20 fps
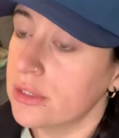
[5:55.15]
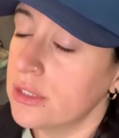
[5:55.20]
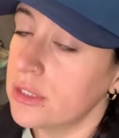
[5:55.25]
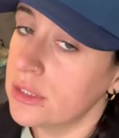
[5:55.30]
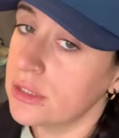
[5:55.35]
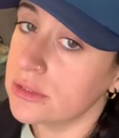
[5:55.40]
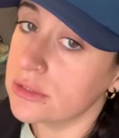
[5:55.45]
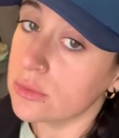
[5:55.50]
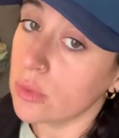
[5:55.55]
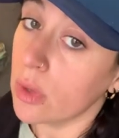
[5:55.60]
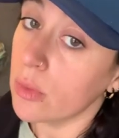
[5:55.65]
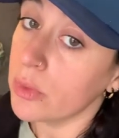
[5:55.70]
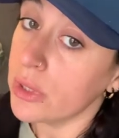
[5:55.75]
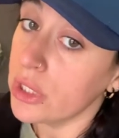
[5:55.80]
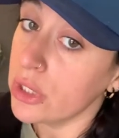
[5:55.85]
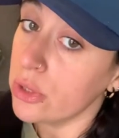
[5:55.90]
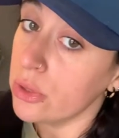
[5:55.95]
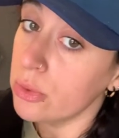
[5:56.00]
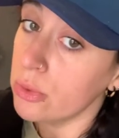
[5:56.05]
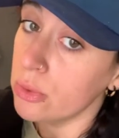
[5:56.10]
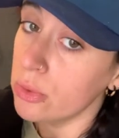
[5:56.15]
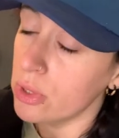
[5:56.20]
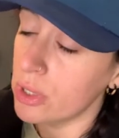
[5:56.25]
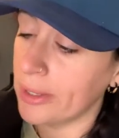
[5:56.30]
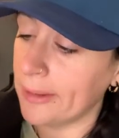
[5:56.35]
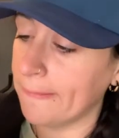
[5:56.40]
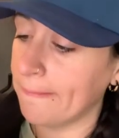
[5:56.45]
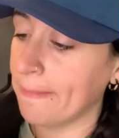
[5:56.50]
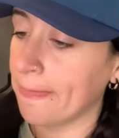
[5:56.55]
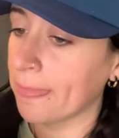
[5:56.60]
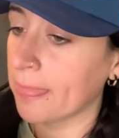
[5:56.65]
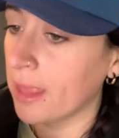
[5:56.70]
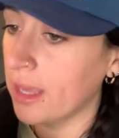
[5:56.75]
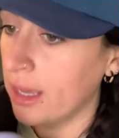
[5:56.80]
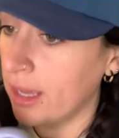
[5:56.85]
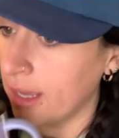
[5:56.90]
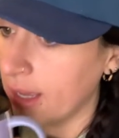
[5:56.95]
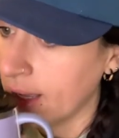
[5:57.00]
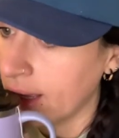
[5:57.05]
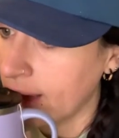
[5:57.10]
it's what we do.
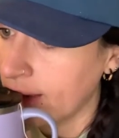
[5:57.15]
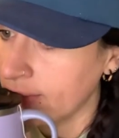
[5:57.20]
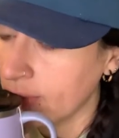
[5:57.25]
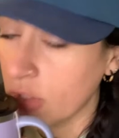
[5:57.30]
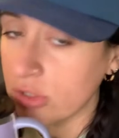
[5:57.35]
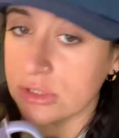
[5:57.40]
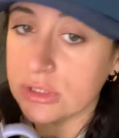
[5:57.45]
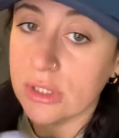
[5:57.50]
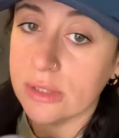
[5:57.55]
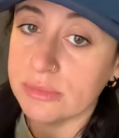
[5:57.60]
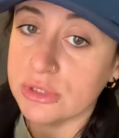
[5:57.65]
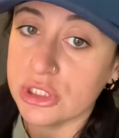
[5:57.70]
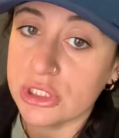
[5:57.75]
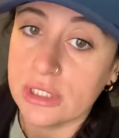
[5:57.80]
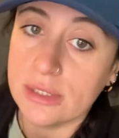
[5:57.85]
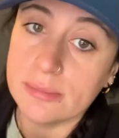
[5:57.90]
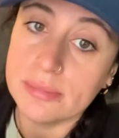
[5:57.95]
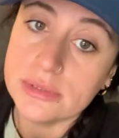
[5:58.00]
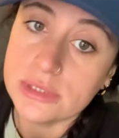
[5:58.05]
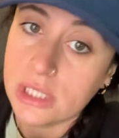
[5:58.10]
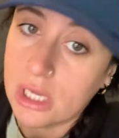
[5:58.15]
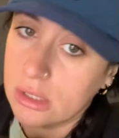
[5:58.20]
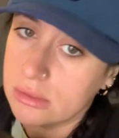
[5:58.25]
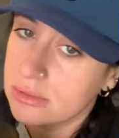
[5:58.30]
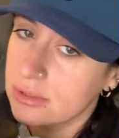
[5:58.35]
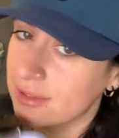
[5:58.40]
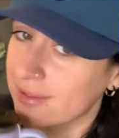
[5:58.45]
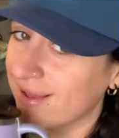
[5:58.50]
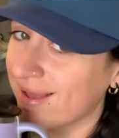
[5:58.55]
Also, I'm cheap, so, you know.